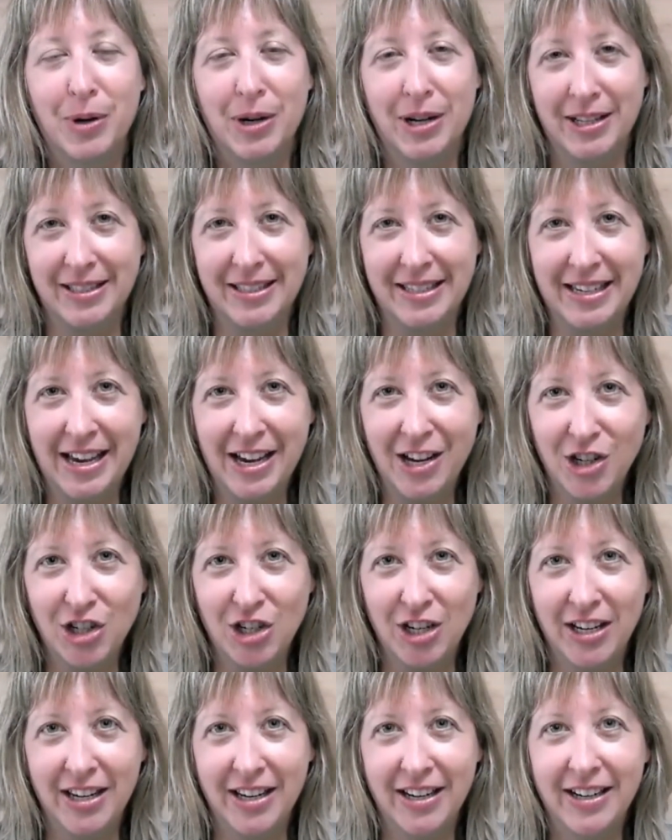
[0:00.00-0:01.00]

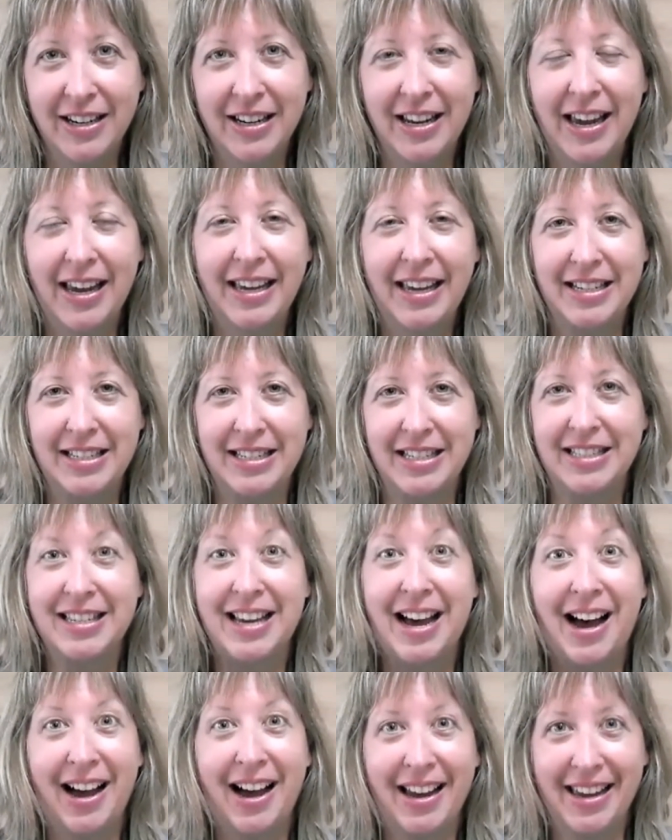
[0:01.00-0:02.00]
pronunciation and get to
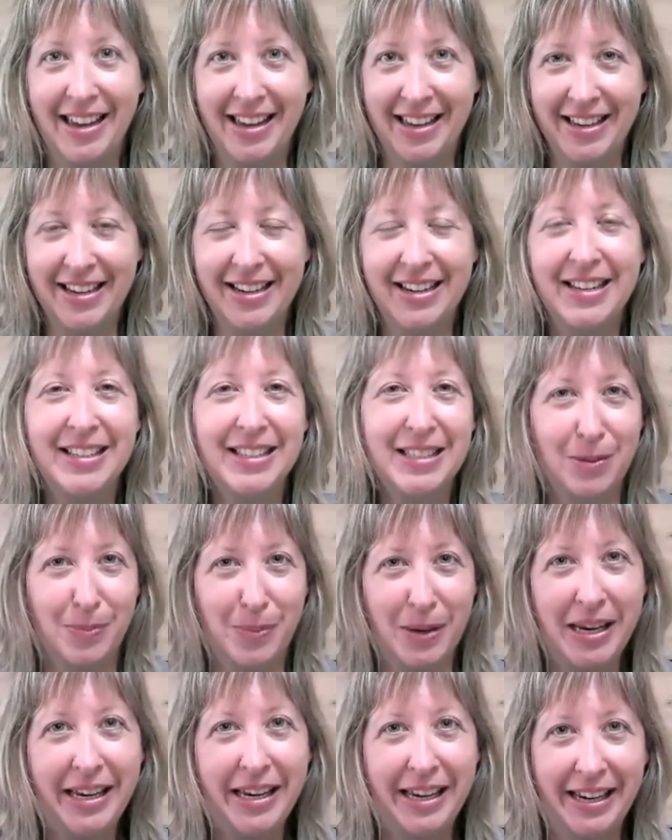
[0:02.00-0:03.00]
tie in
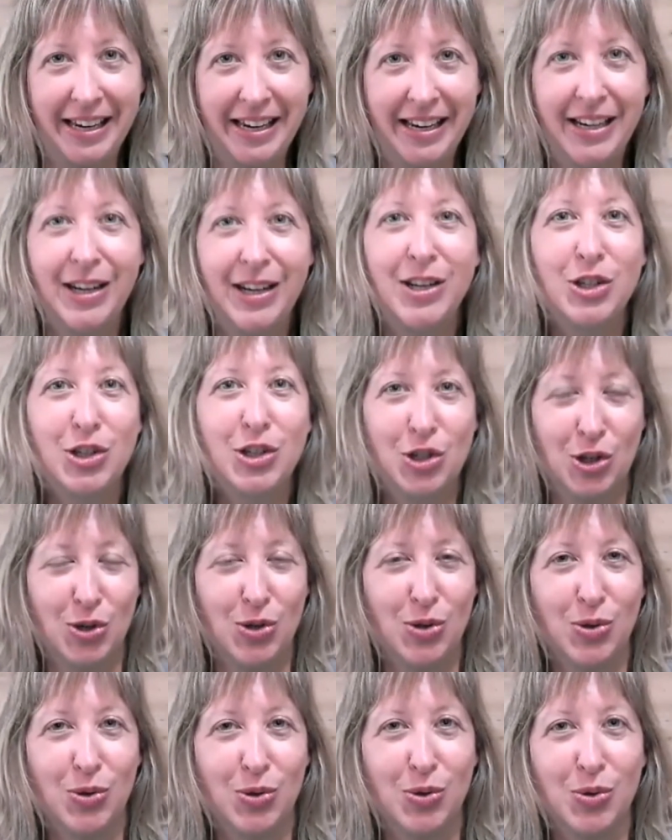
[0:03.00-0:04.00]
speaking
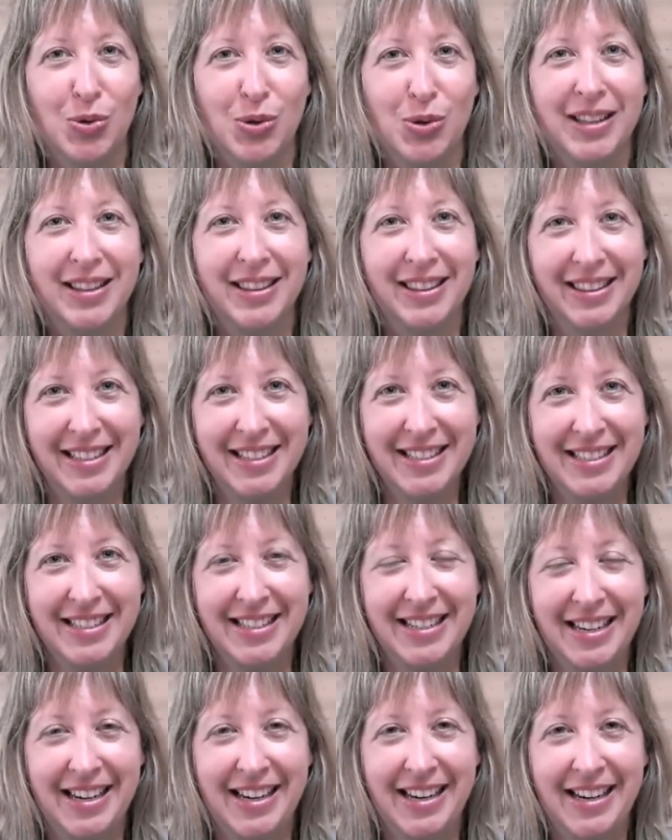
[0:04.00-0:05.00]
to
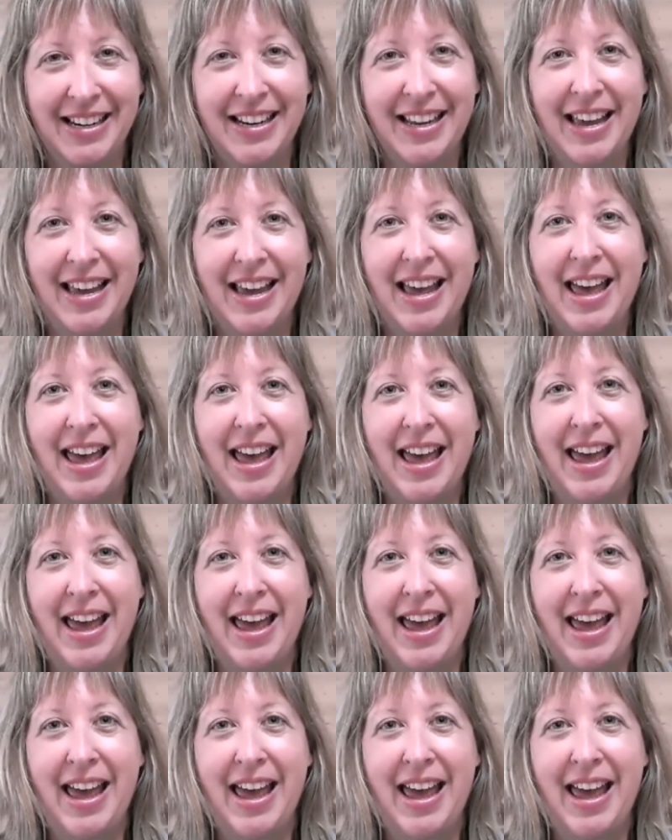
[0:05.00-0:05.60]
listening.